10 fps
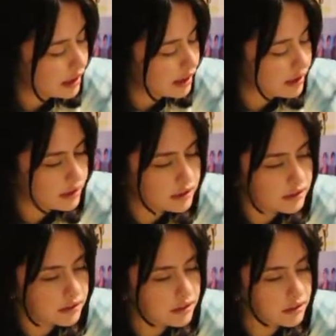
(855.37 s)

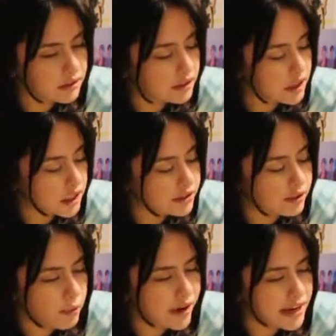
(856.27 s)
And
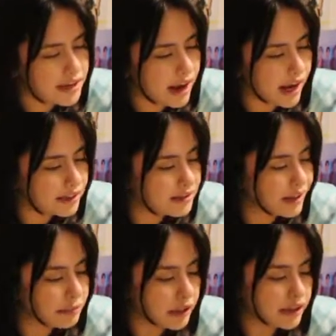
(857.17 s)
so what I had to
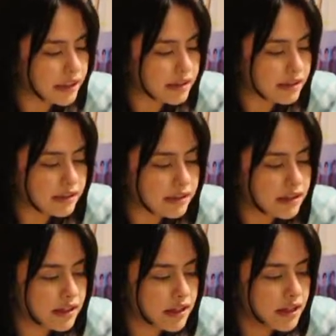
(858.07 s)
say about this
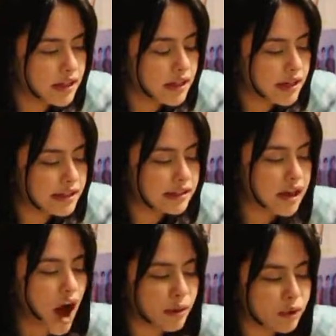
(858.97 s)
is, it's
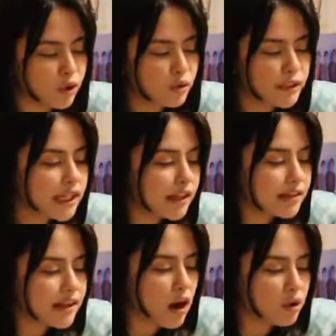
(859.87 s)
comical
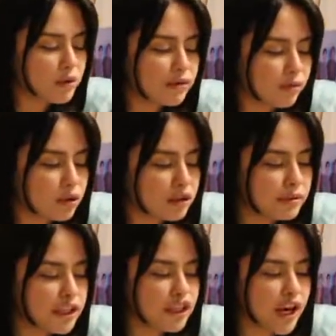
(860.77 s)
because how are we
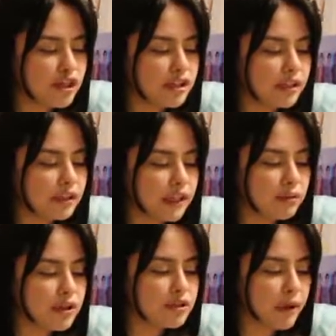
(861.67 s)
forcibly changing a
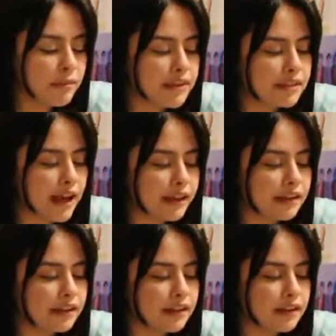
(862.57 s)
language by
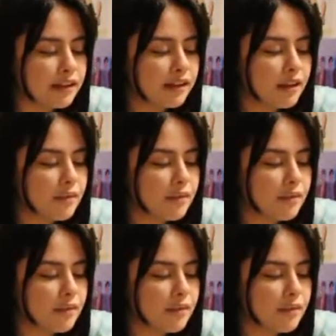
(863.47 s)
misguided